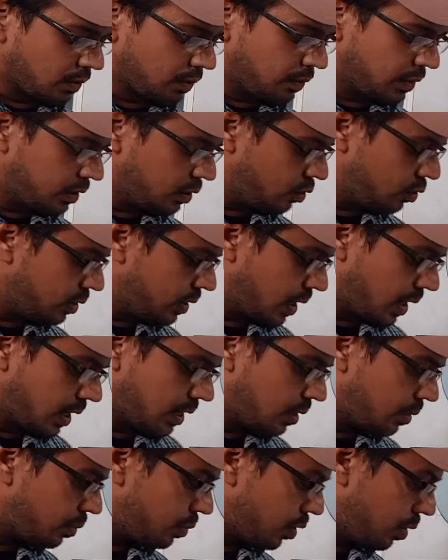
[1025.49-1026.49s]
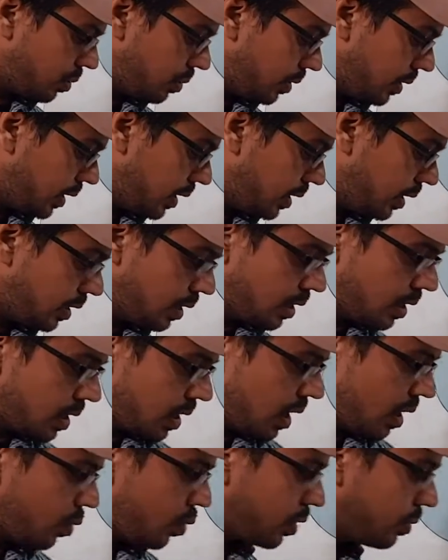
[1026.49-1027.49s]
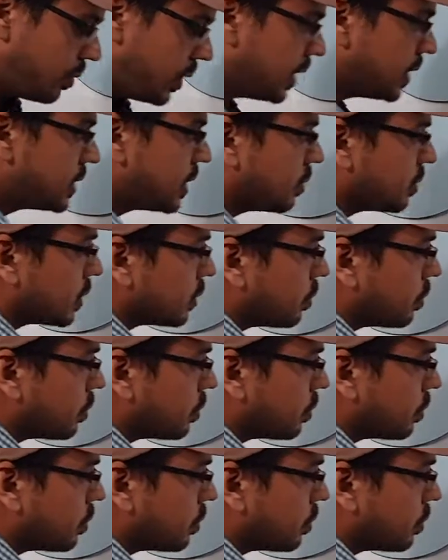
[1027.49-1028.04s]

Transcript: we do that, probably I want to make some